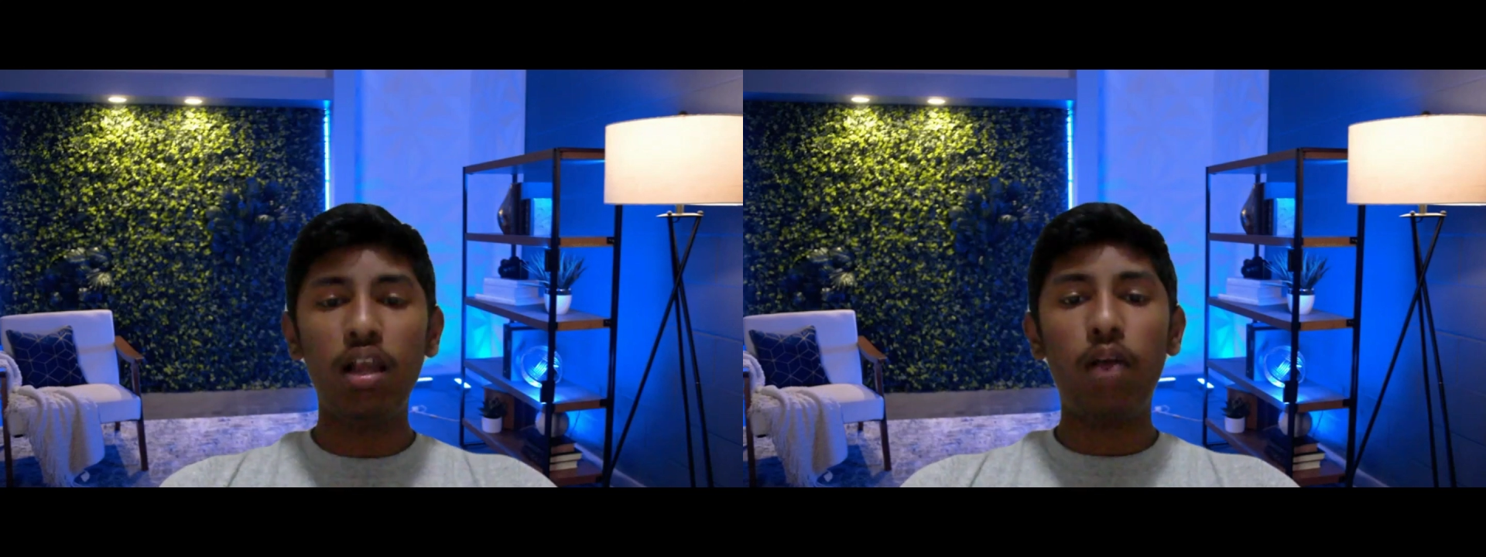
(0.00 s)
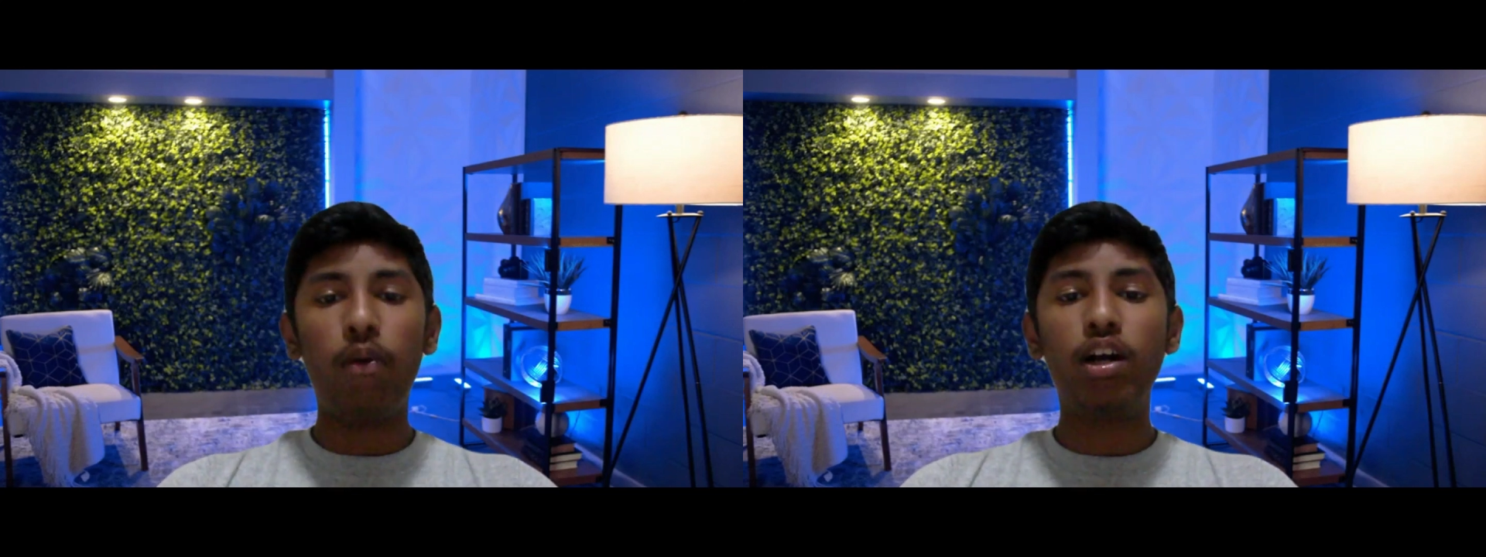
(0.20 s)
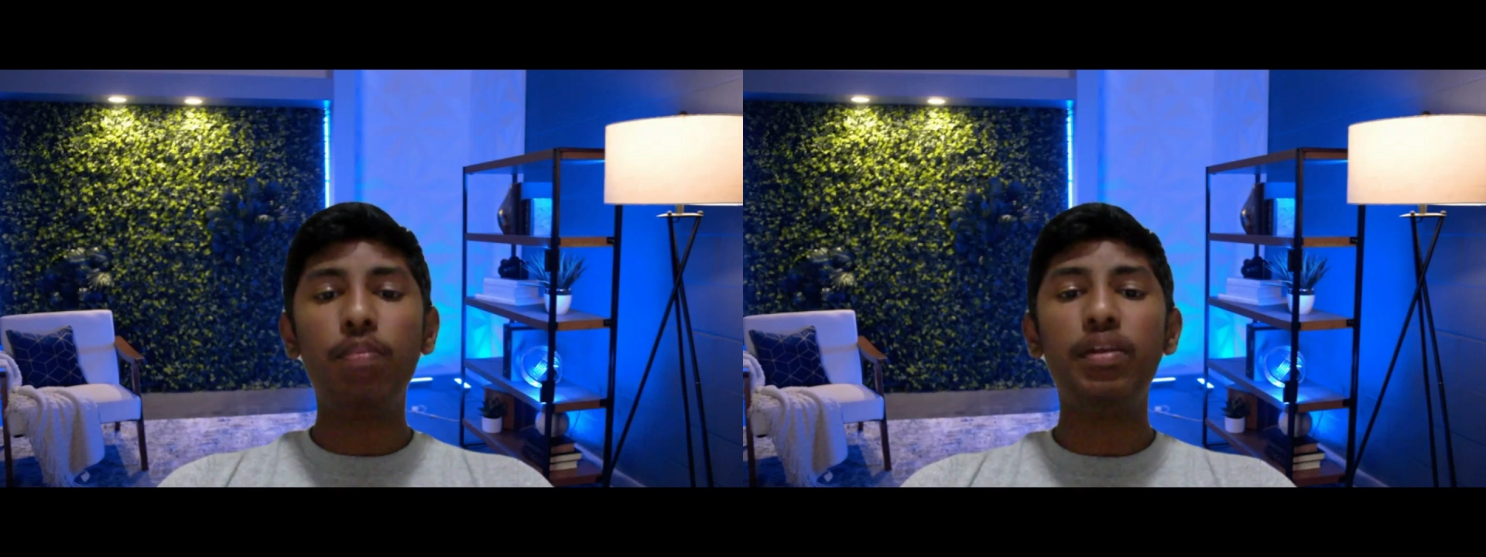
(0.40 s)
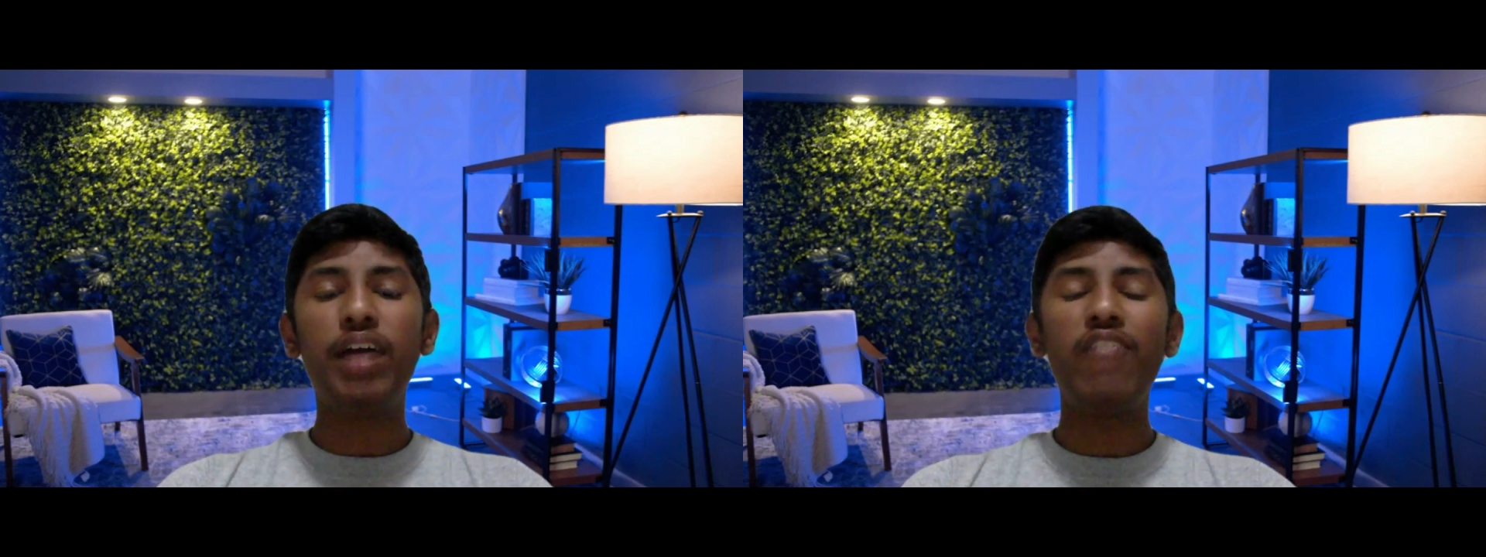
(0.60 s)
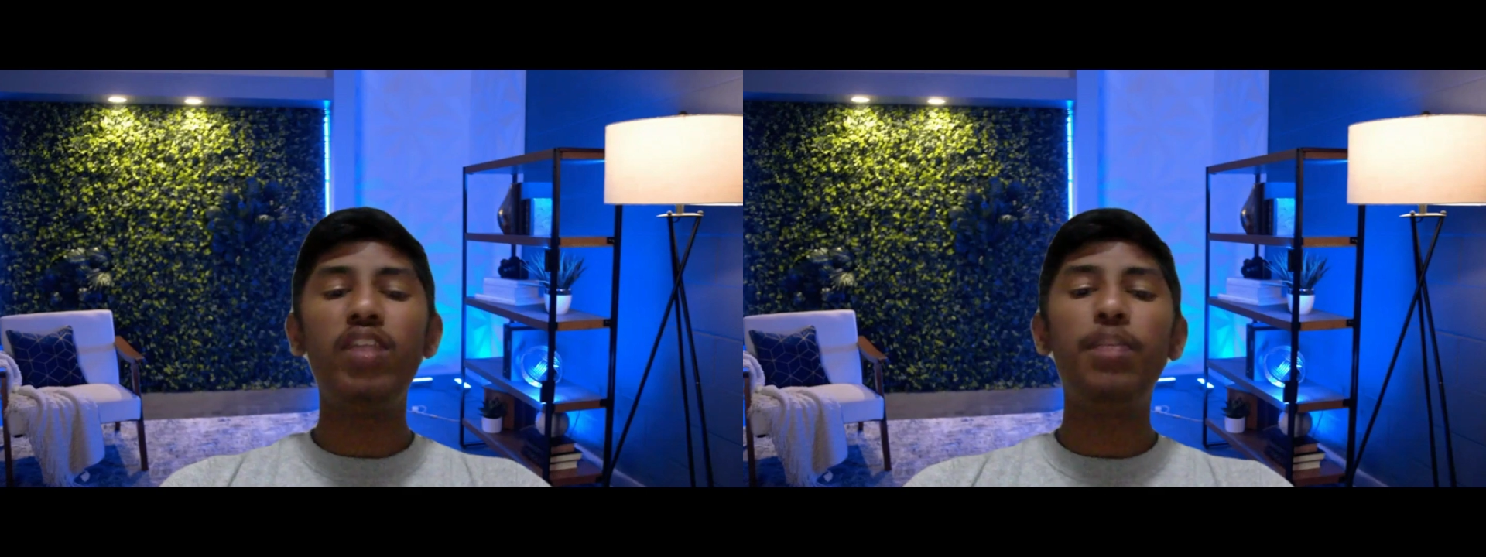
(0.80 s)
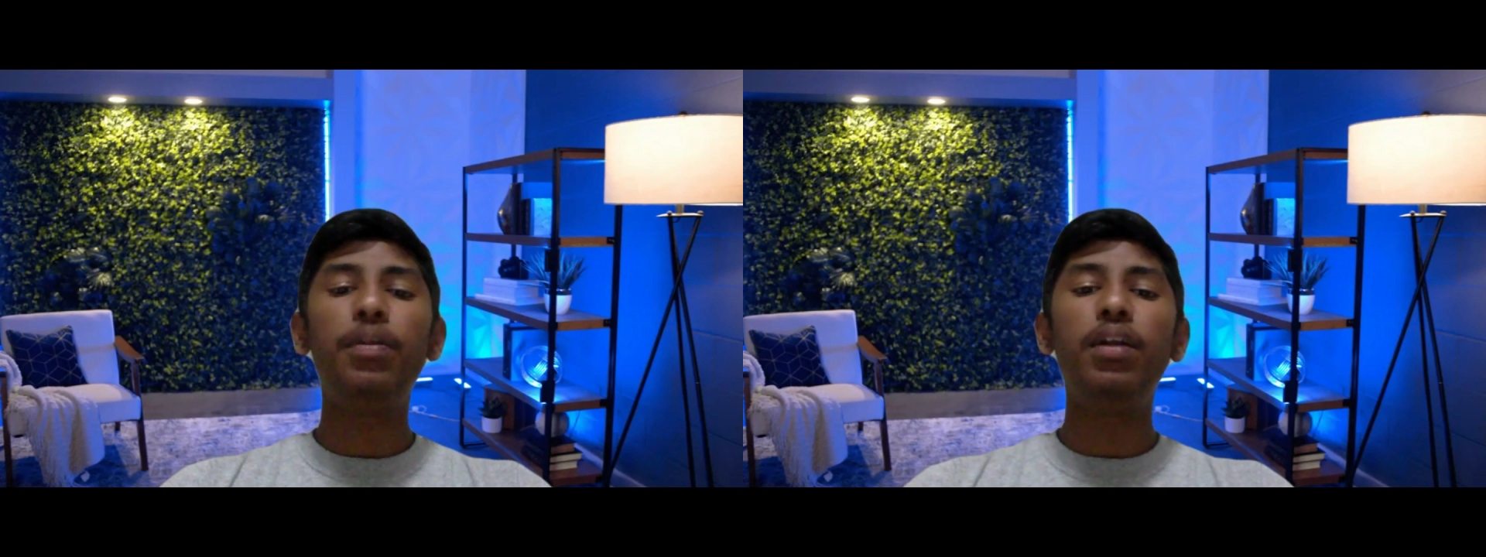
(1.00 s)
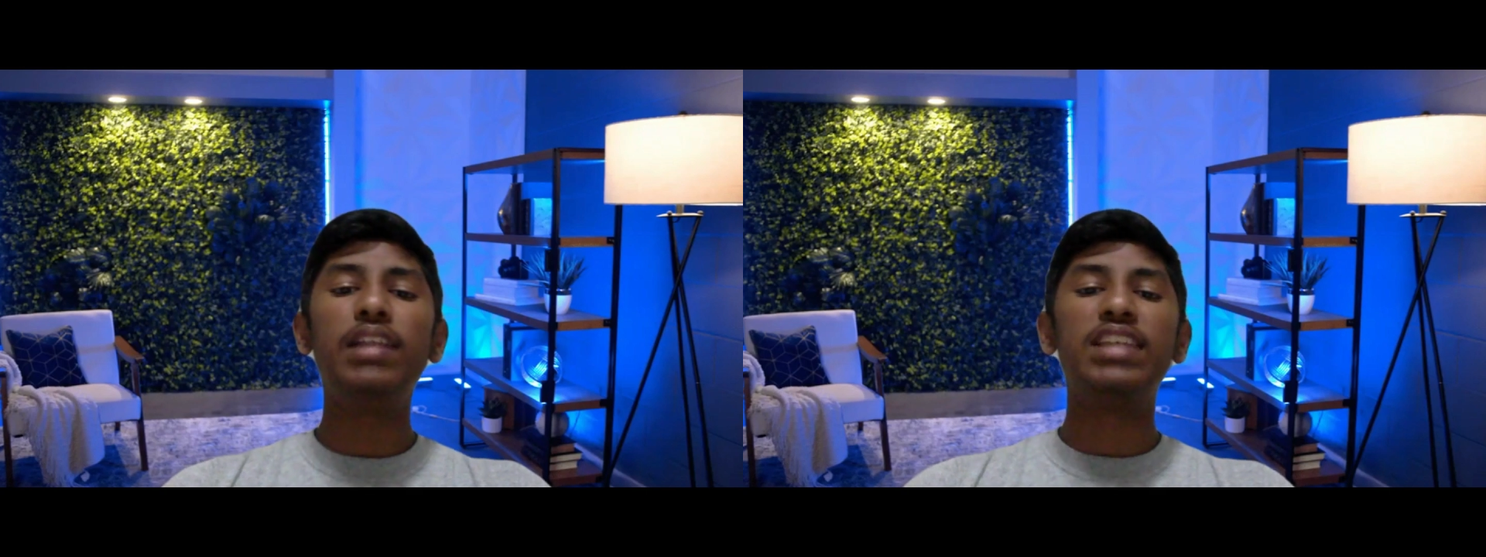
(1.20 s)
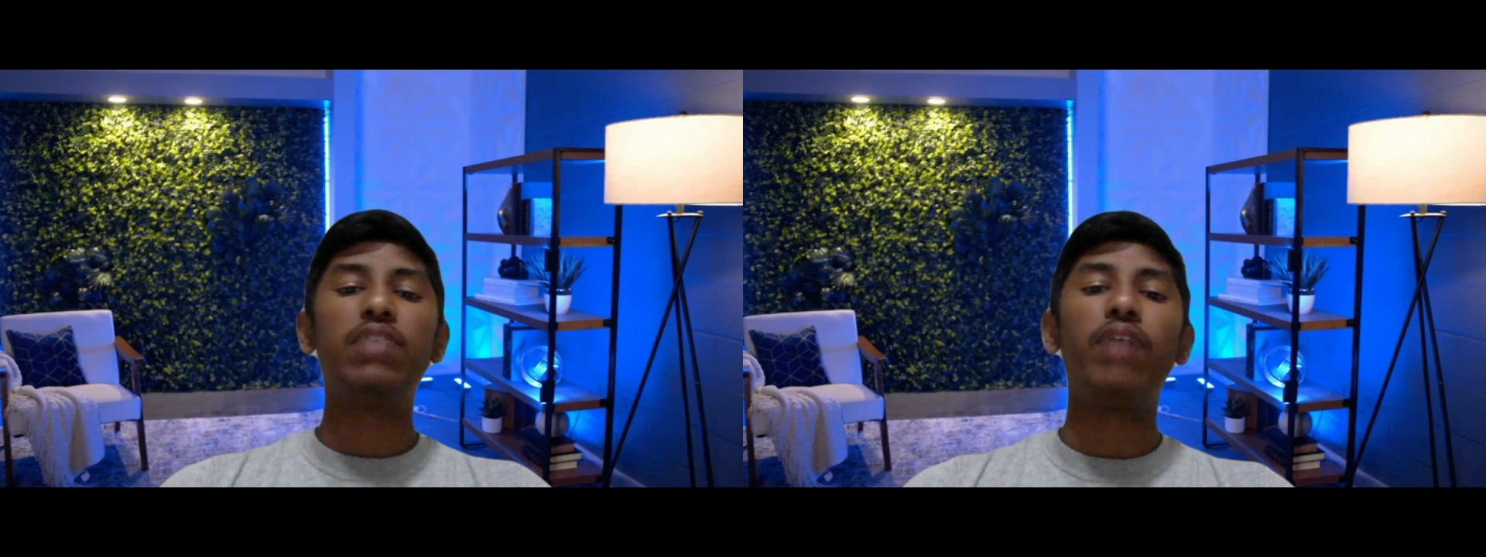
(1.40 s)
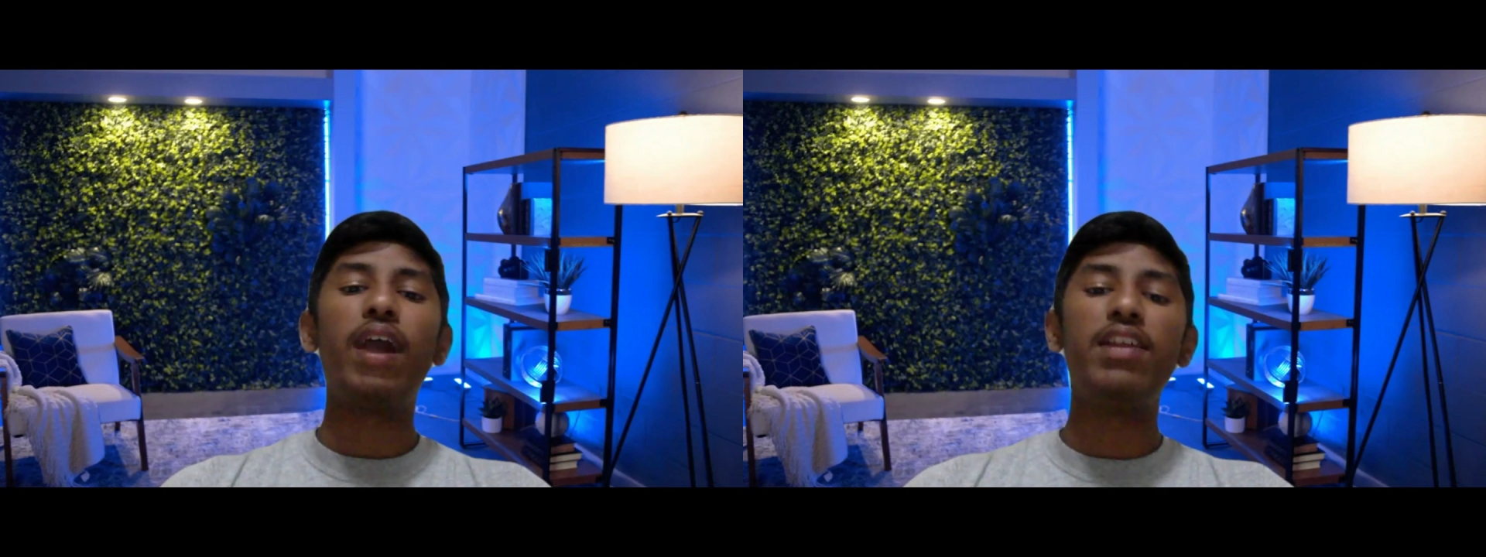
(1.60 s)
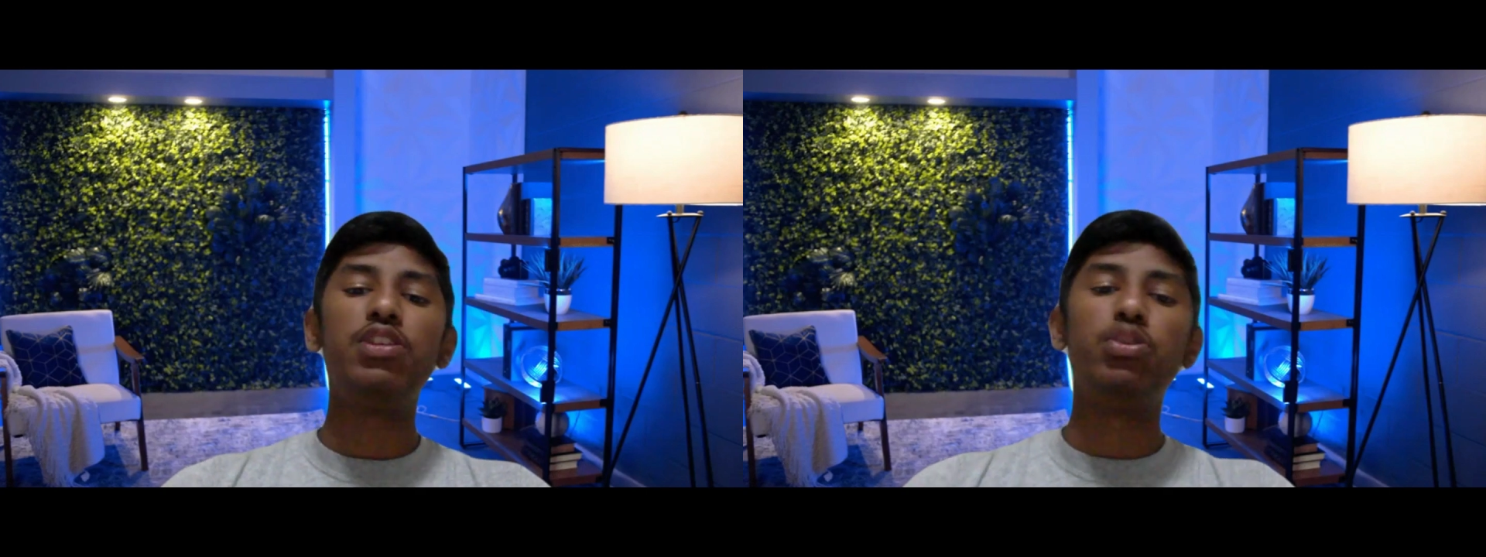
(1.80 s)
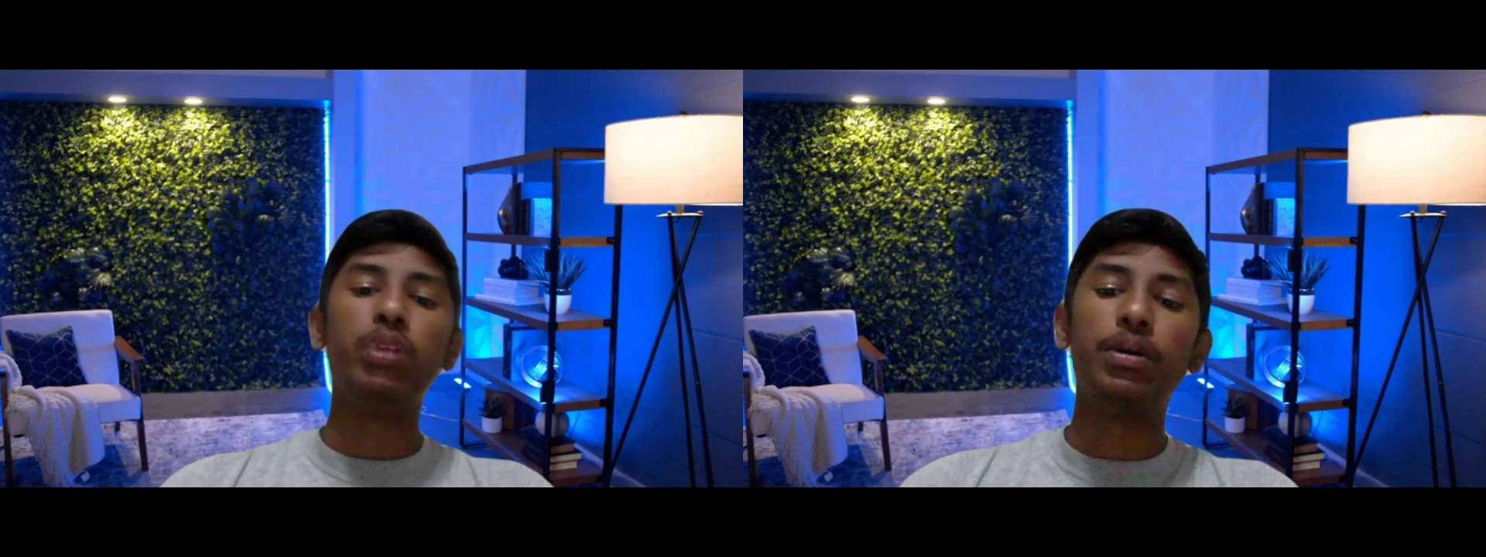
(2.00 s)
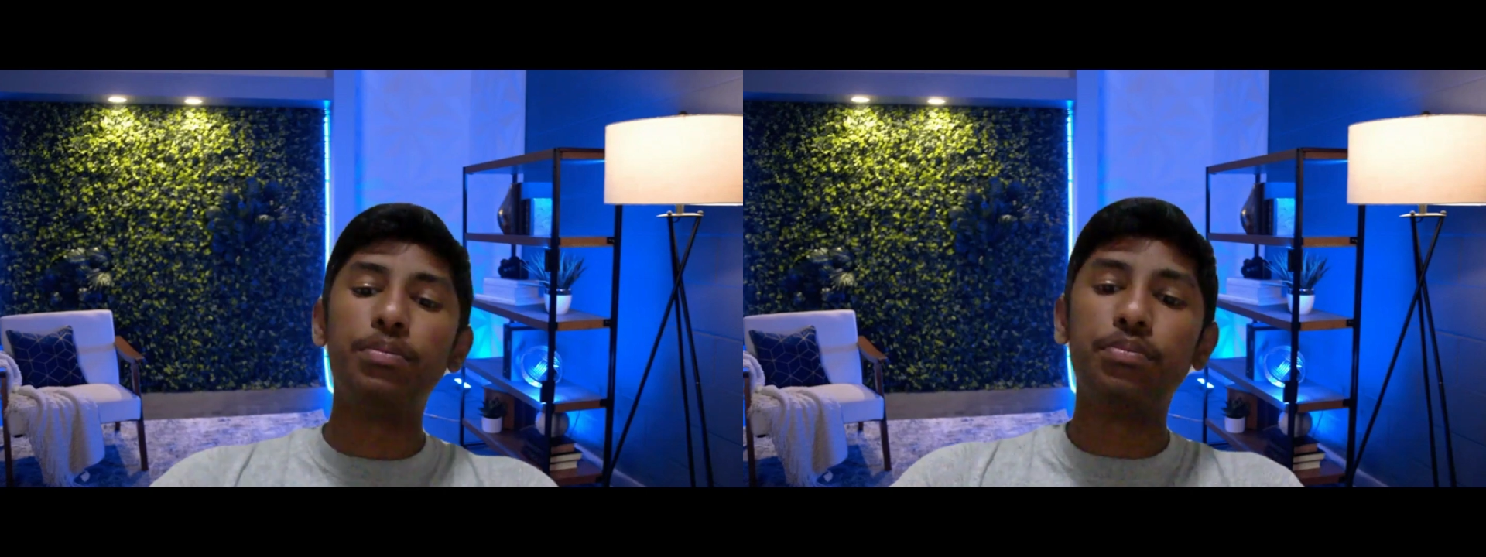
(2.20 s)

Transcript: Welcome to Dive Deeper. Let's get right into it.